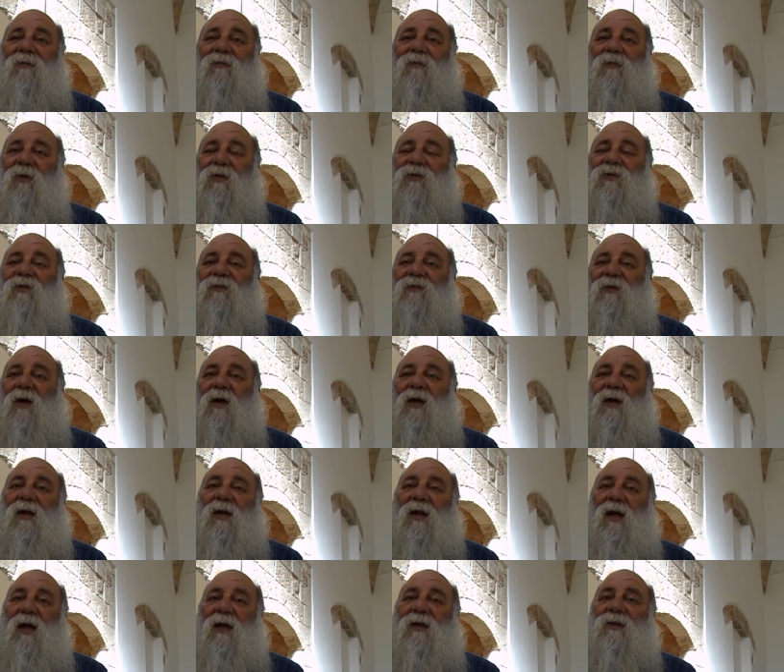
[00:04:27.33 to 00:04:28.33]
most of our
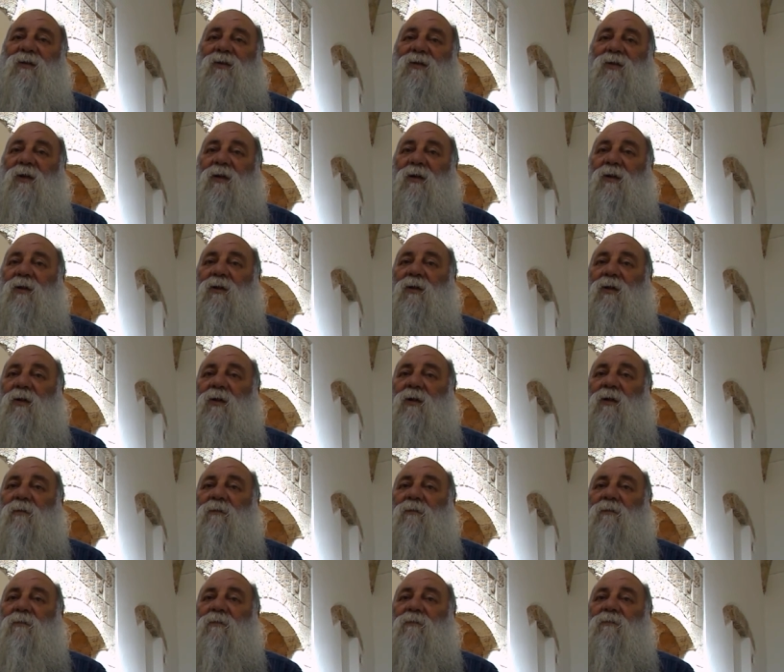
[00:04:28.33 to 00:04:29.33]
clients are
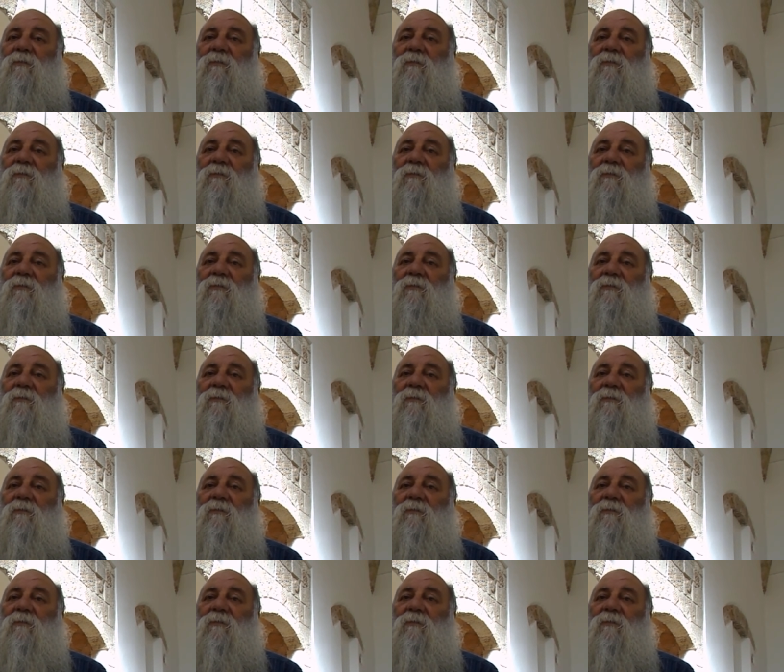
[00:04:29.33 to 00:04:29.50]
um,